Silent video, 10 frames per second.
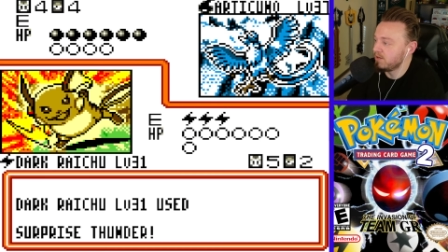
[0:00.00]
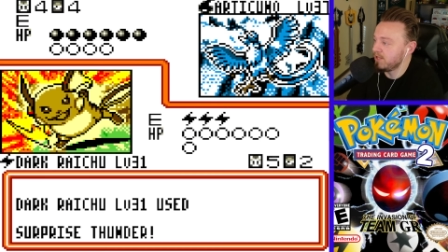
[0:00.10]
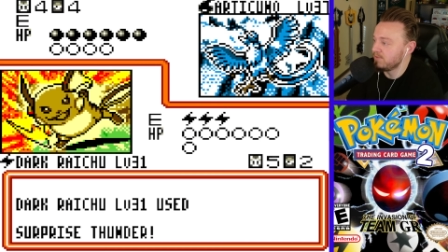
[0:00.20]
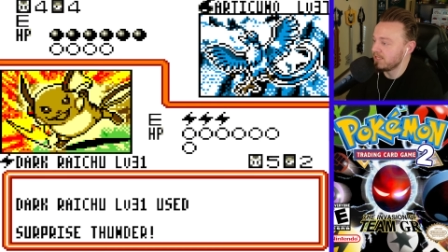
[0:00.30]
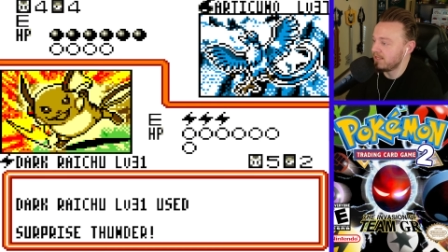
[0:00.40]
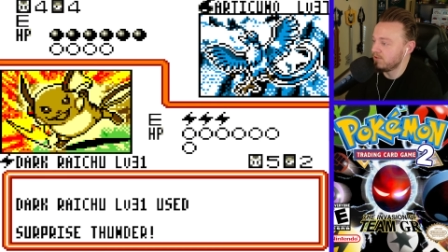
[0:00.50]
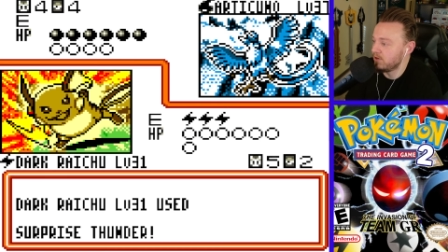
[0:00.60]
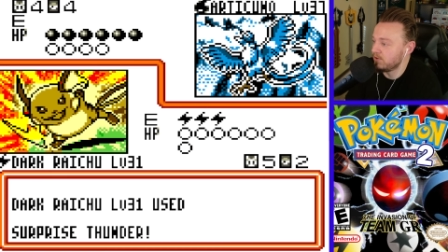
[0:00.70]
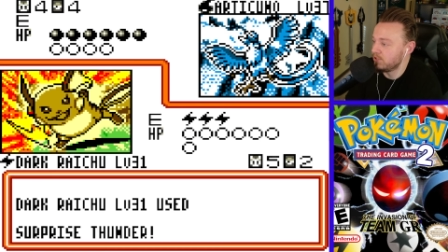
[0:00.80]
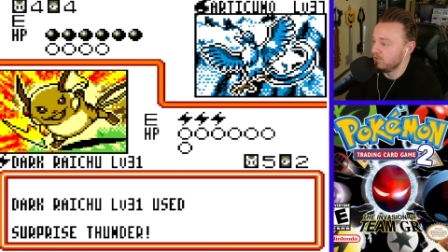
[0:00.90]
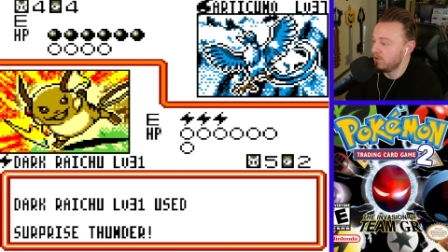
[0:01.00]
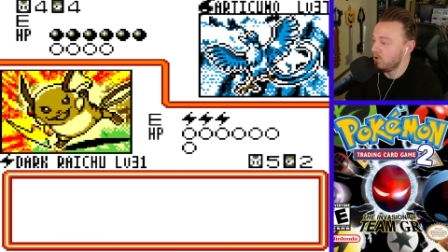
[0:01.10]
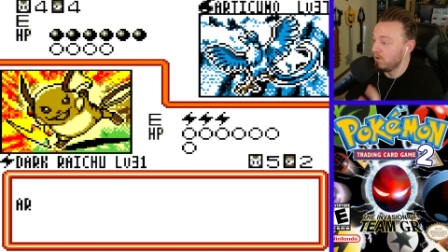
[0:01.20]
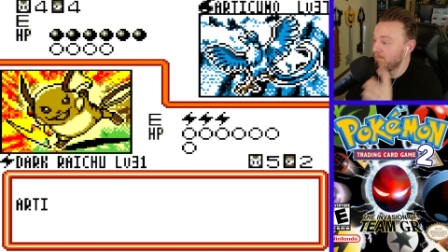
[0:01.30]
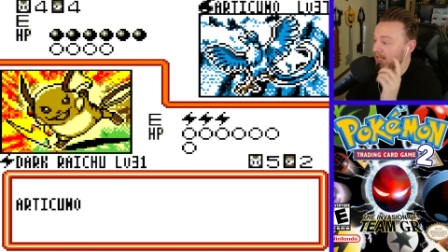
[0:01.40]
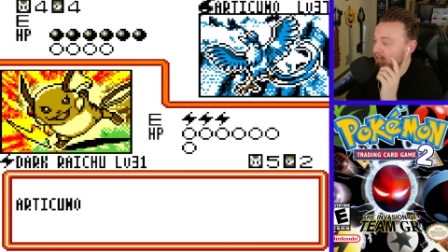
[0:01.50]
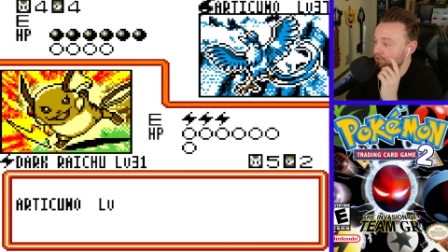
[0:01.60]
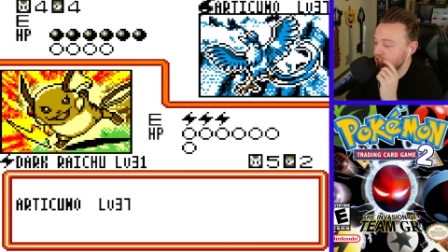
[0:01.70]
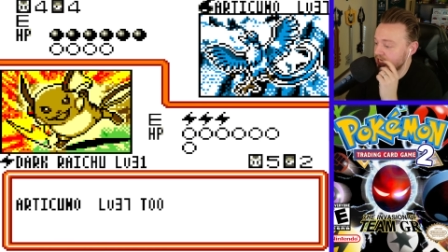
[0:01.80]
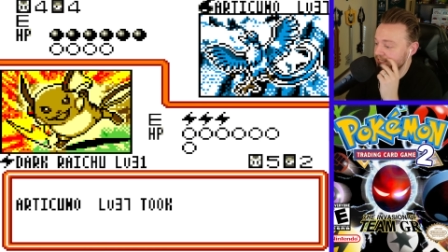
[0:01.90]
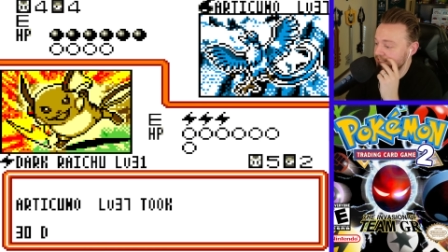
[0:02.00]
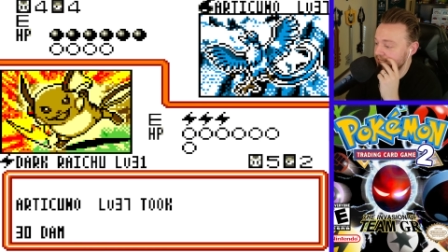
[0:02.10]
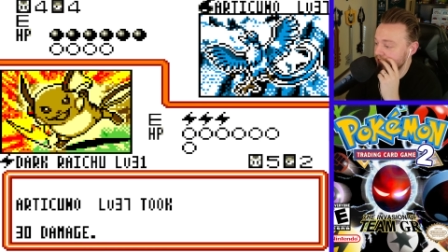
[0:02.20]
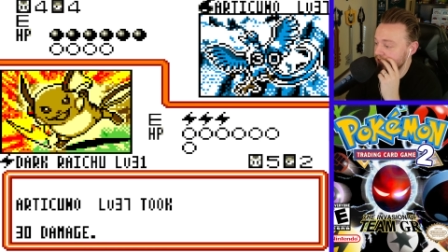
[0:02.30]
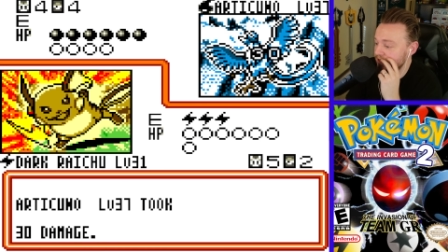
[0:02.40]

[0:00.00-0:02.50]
able to kill the Articuno. We might kill Chansey here